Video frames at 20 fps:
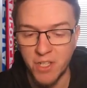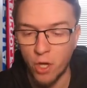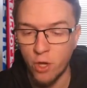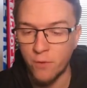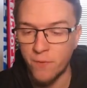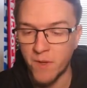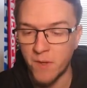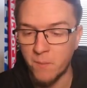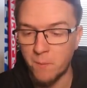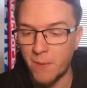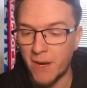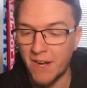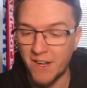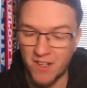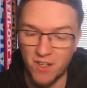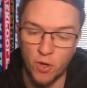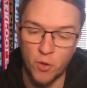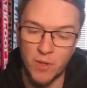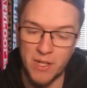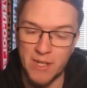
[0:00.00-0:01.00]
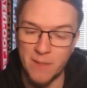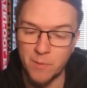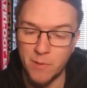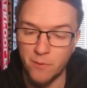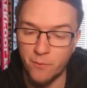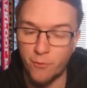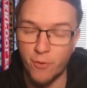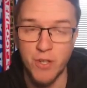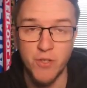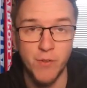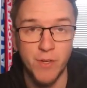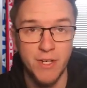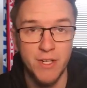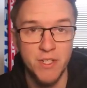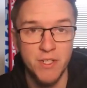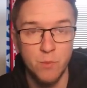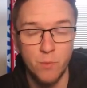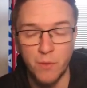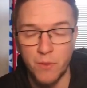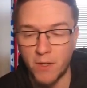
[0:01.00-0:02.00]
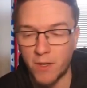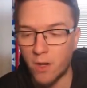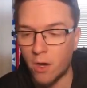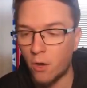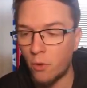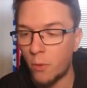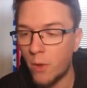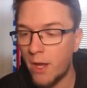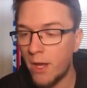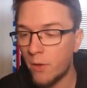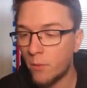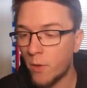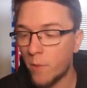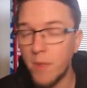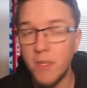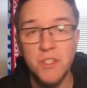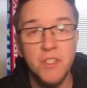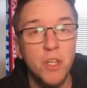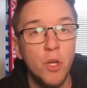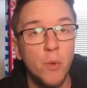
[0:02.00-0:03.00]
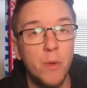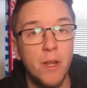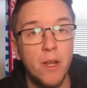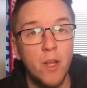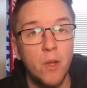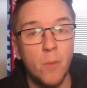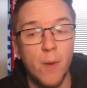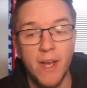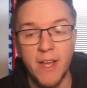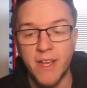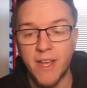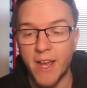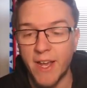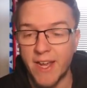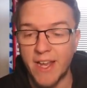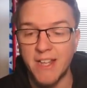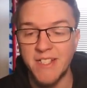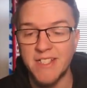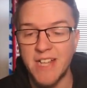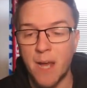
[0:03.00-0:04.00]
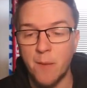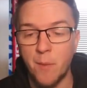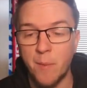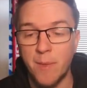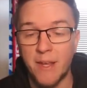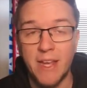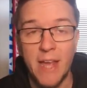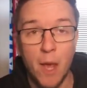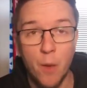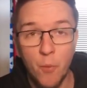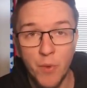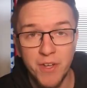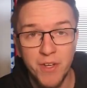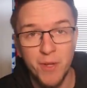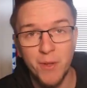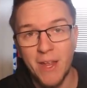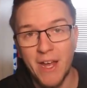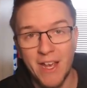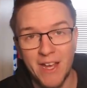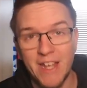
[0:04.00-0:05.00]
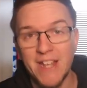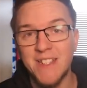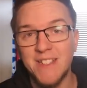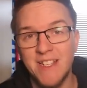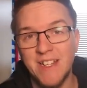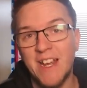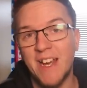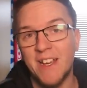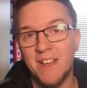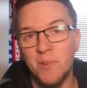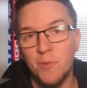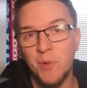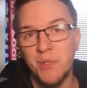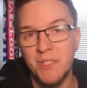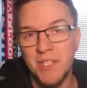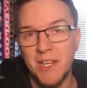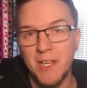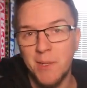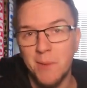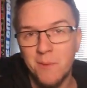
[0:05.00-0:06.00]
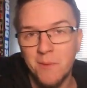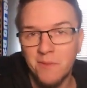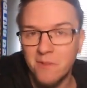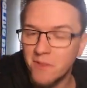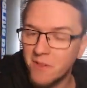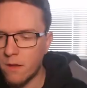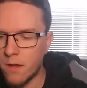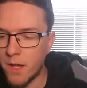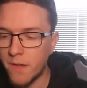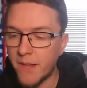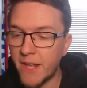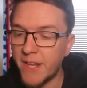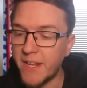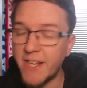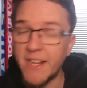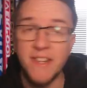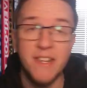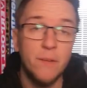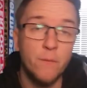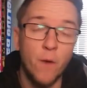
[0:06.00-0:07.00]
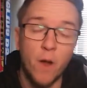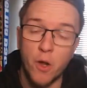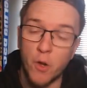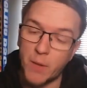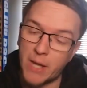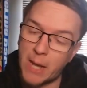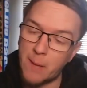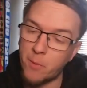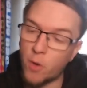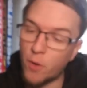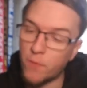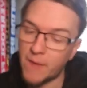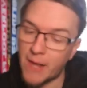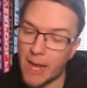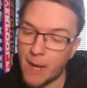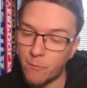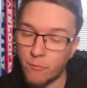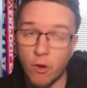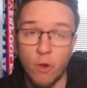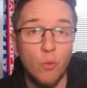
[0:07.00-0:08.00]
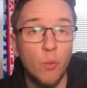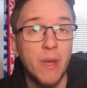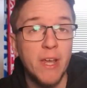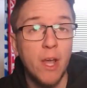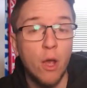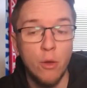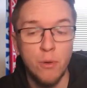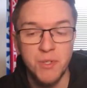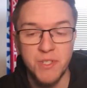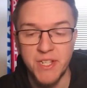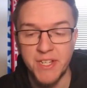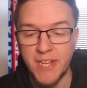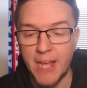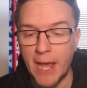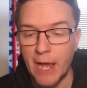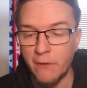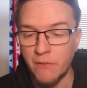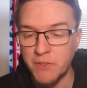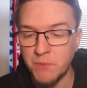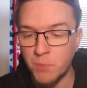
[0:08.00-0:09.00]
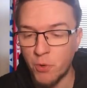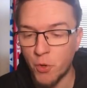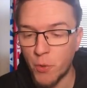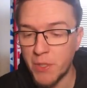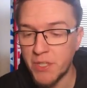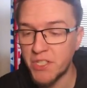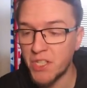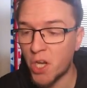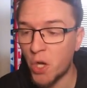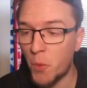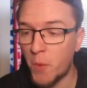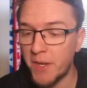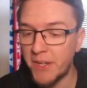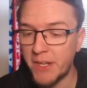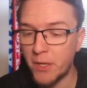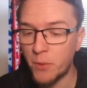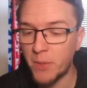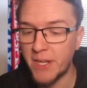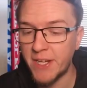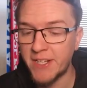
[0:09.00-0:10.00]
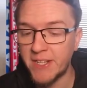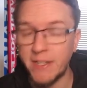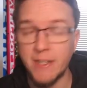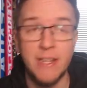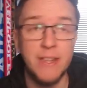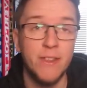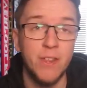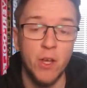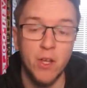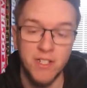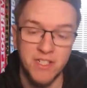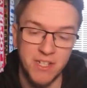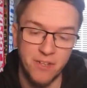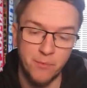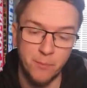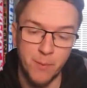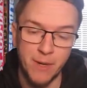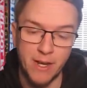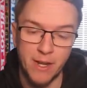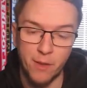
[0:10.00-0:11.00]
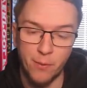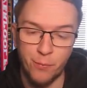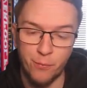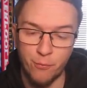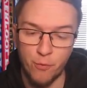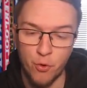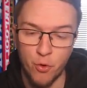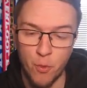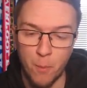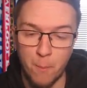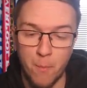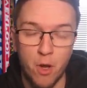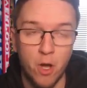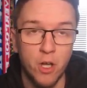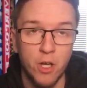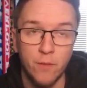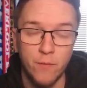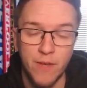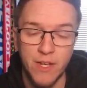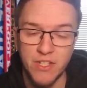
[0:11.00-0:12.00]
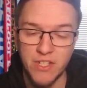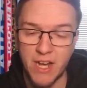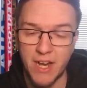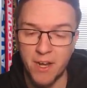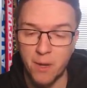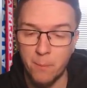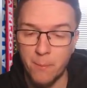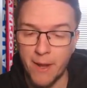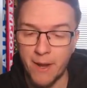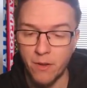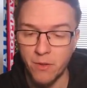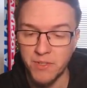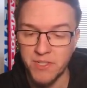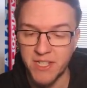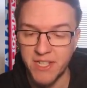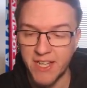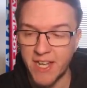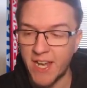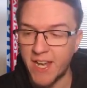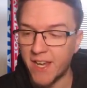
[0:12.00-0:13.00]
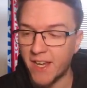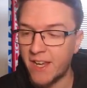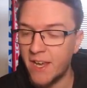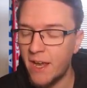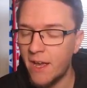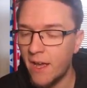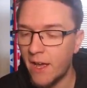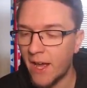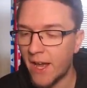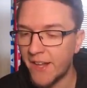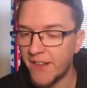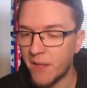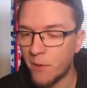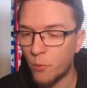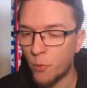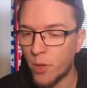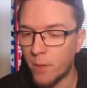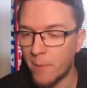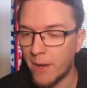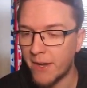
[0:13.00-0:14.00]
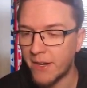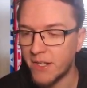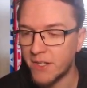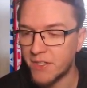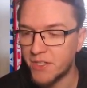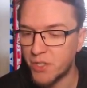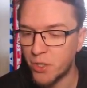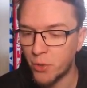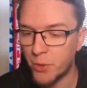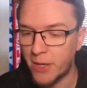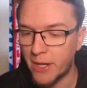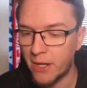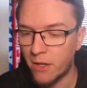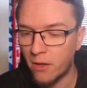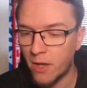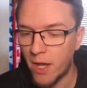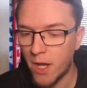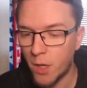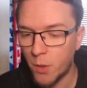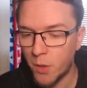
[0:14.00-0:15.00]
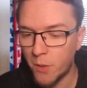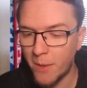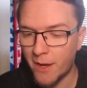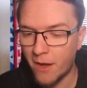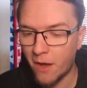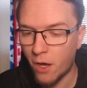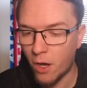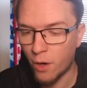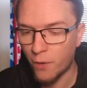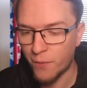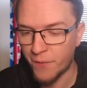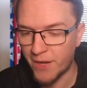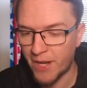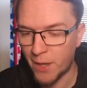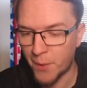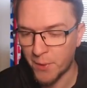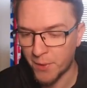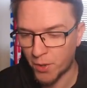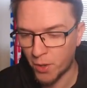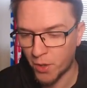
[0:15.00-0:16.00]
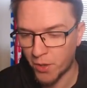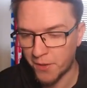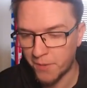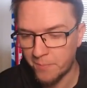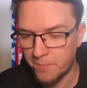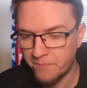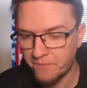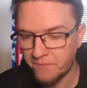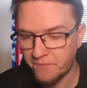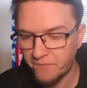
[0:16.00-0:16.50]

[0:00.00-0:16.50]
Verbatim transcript: Dovin bad goalkeeper, Frederick Nissen with the goal. we 2-0 away against Hammarby. Can we do that again today? We'll see. And then in the final game off Camera, we hosted Elfsborg. We took a 1-0 lead in the 13th minute through Markovic and a penalty kick. And then we made it 2-0 with about half an hour gone.